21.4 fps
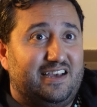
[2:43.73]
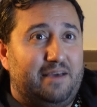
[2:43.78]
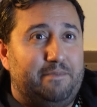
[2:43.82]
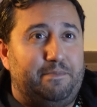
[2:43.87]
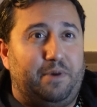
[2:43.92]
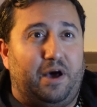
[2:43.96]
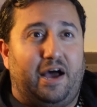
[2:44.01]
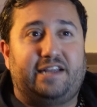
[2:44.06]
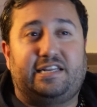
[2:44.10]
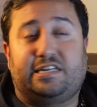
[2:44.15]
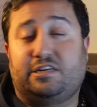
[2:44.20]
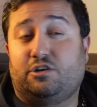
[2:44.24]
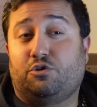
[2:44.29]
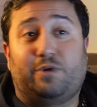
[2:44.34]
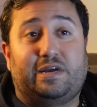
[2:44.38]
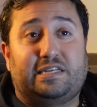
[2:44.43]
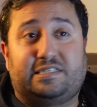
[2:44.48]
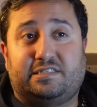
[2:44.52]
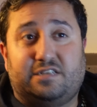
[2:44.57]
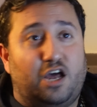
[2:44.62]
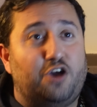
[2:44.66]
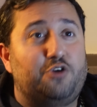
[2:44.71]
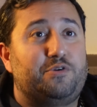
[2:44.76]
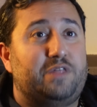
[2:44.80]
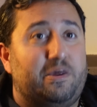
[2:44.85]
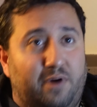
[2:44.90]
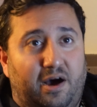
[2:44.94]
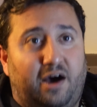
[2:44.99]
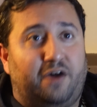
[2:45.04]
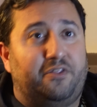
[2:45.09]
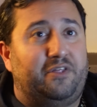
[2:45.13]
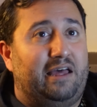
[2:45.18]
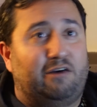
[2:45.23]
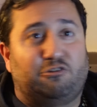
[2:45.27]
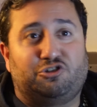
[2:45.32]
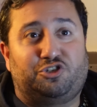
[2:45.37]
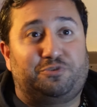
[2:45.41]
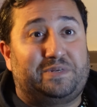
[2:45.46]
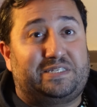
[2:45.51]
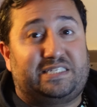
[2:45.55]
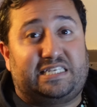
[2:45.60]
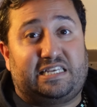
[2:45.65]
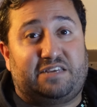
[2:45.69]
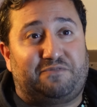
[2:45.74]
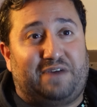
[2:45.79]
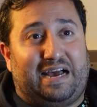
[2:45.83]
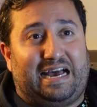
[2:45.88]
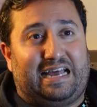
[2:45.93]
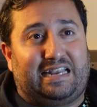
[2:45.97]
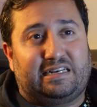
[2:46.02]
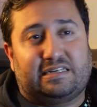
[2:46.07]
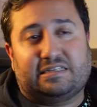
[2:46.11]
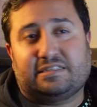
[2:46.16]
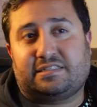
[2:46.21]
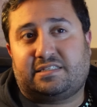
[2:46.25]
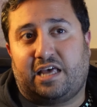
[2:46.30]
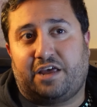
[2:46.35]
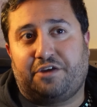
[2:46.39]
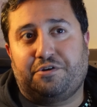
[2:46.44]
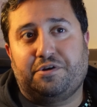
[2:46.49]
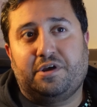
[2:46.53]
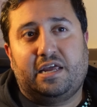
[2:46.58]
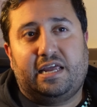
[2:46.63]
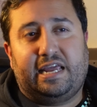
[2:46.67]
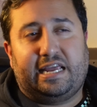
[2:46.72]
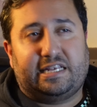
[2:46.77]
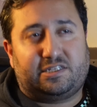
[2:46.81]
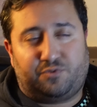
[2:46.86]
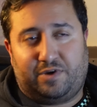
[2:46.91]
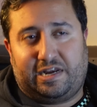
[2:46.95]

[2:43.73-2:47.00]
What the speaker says: but I didn't always know there were other LGBT fans. So it's